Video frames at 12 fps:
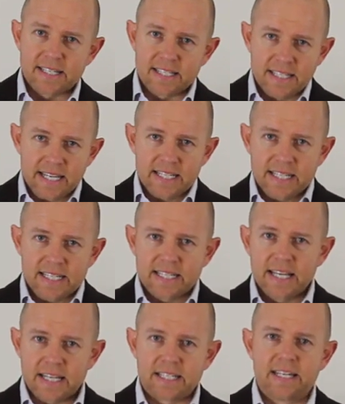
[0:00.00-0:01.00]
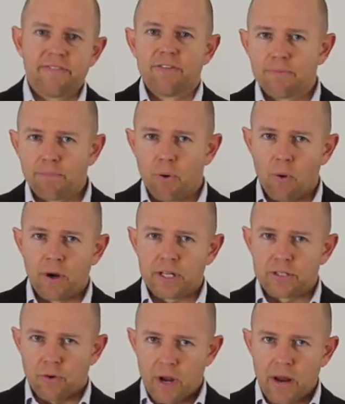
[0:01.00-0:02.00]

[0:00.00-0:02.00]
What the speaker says: is 66 different points or